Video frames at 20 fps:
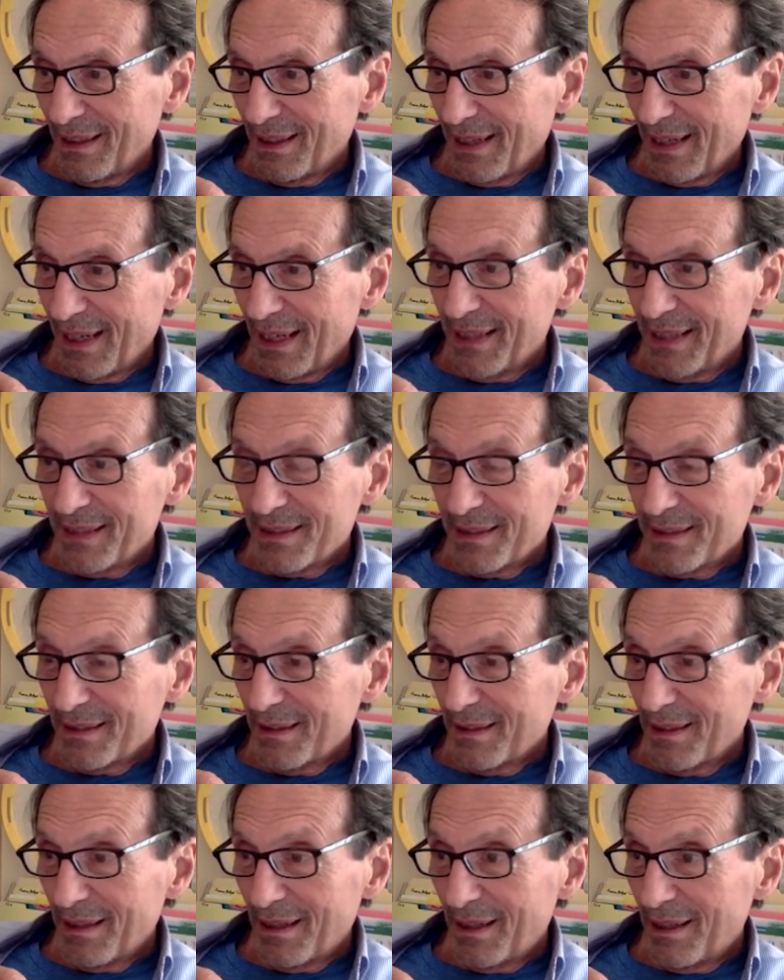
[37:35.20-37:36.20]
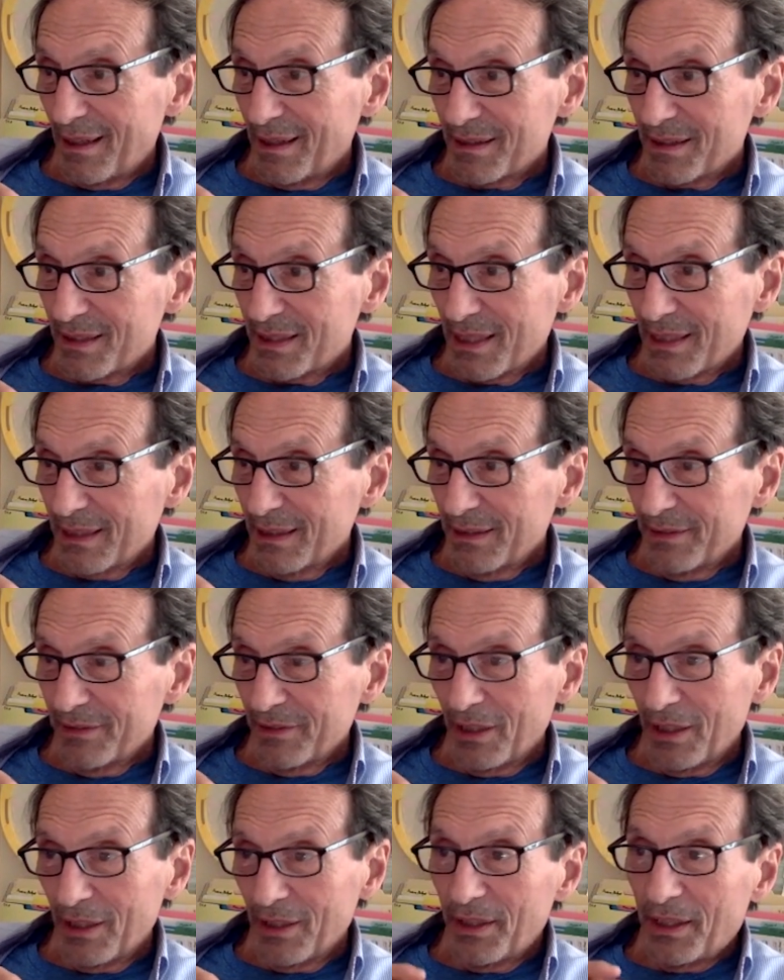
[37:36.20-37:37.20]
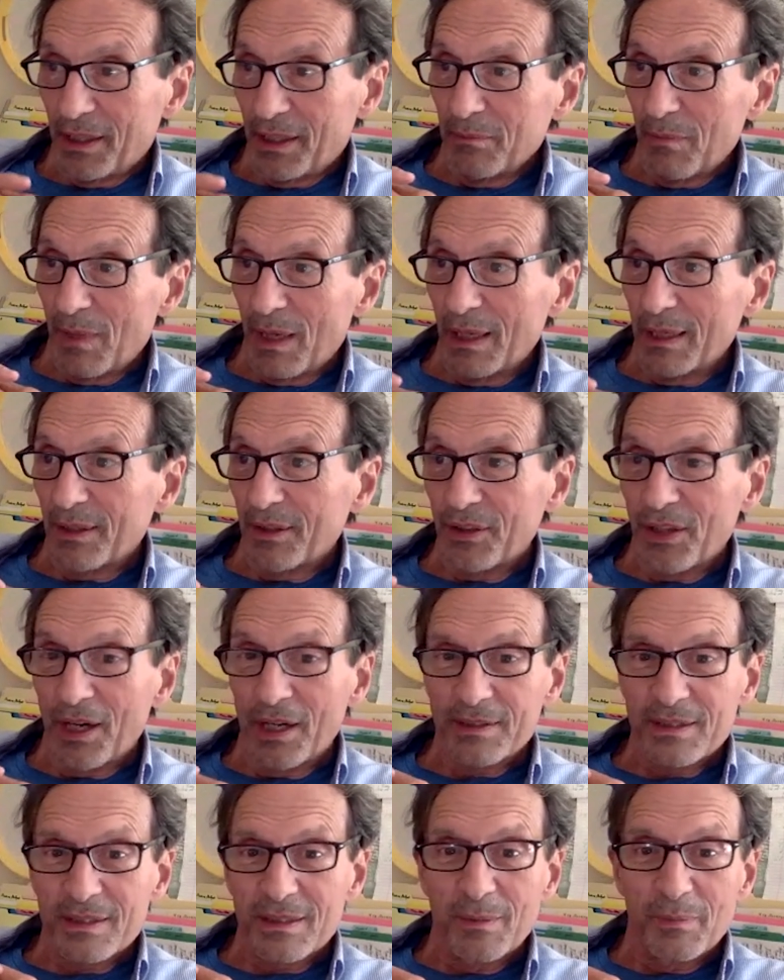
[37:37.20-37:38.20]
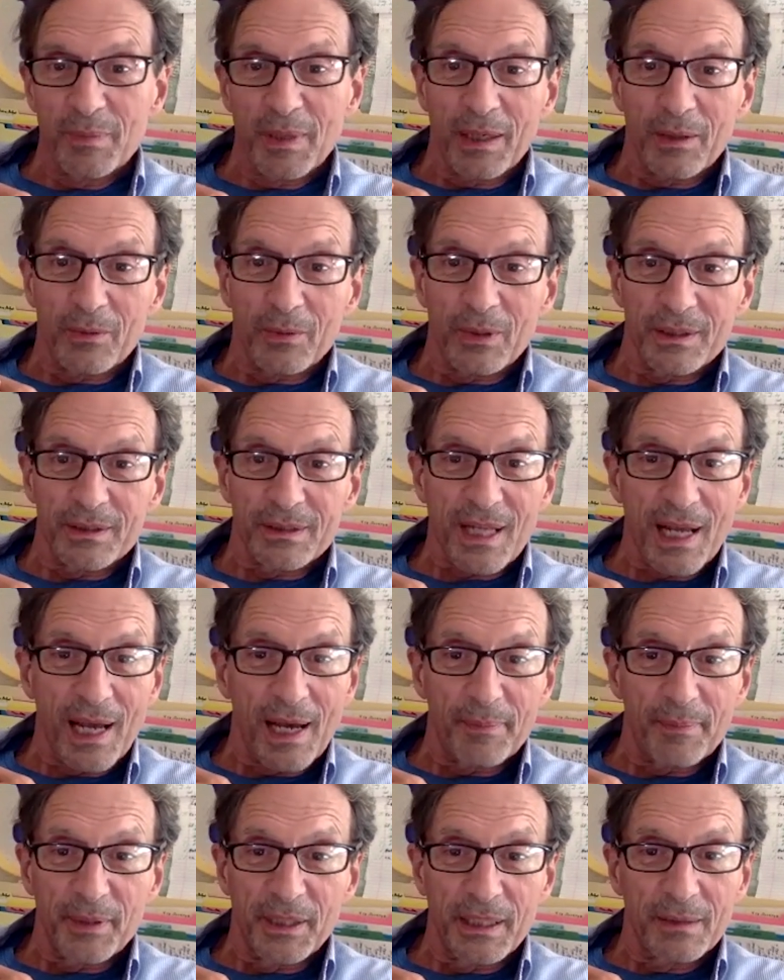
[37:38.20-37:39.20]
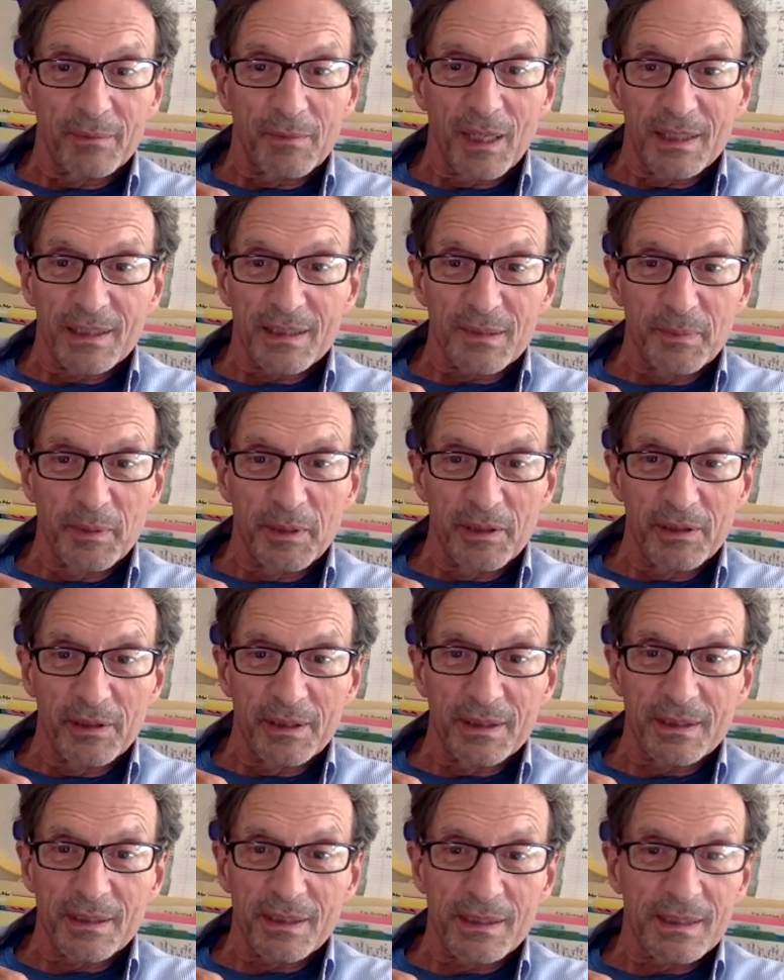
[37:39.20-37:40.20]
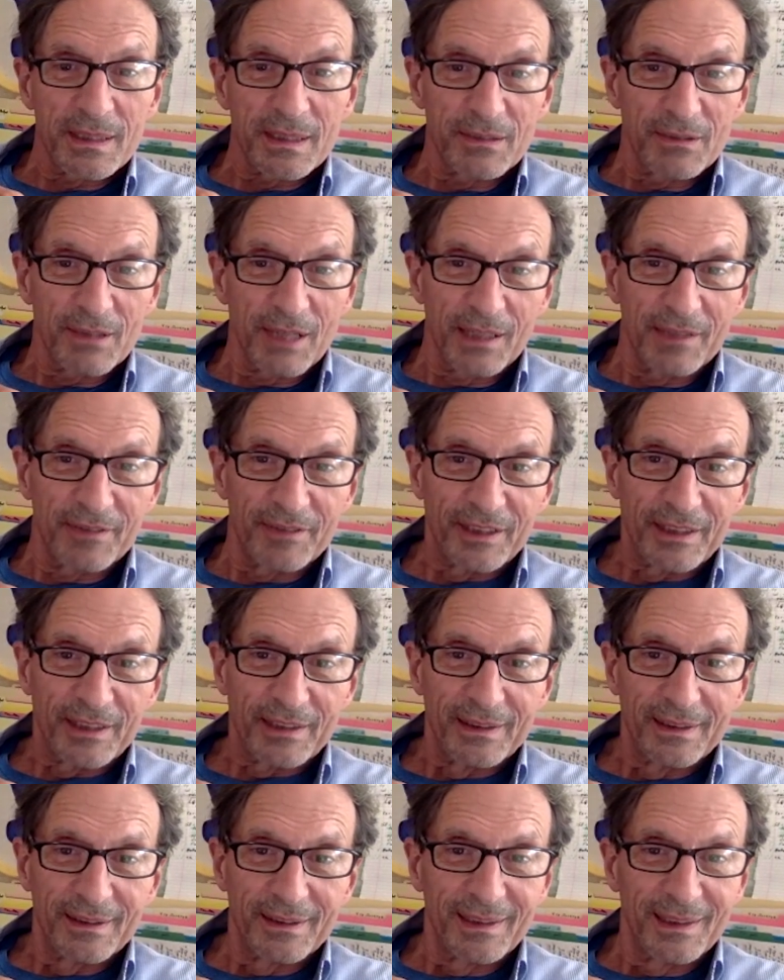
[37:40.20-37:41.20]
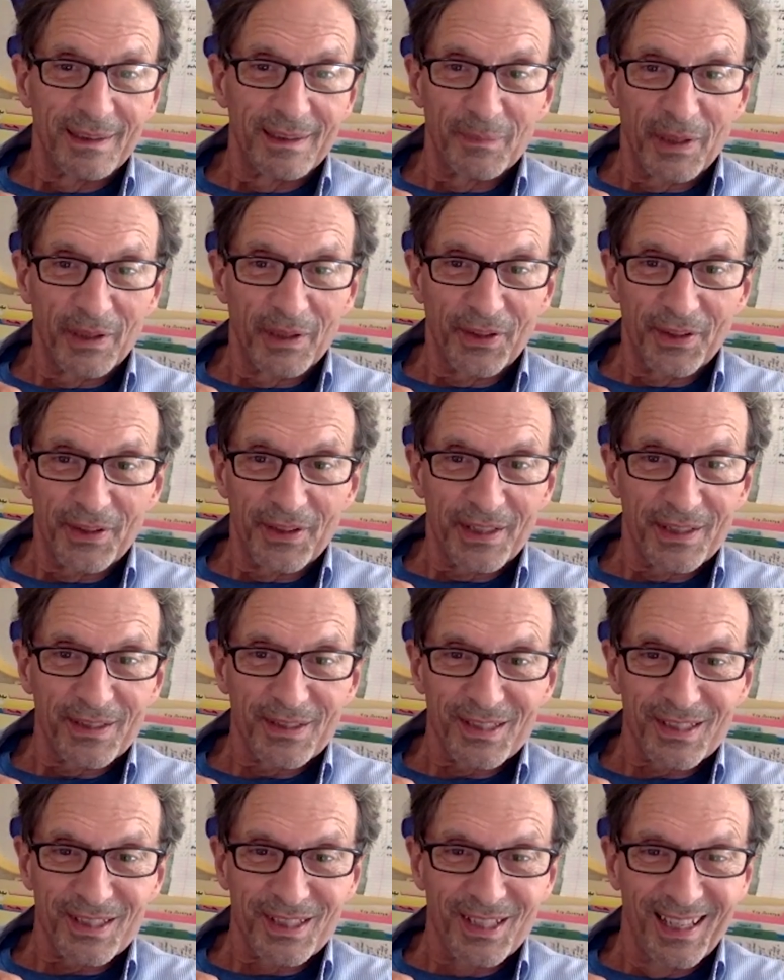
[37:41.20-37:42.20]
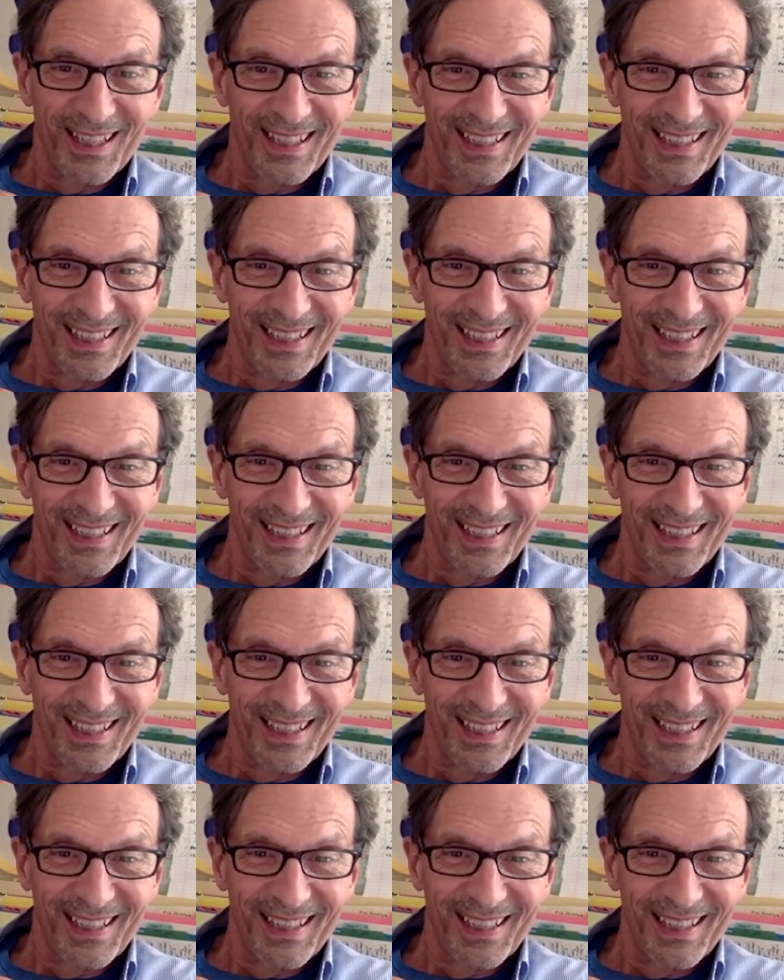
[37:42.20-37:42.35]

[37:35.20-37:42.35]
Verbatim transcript: and uh, second of all, that my thoughts about what's happening, my experience, is irrelevant. In both of those,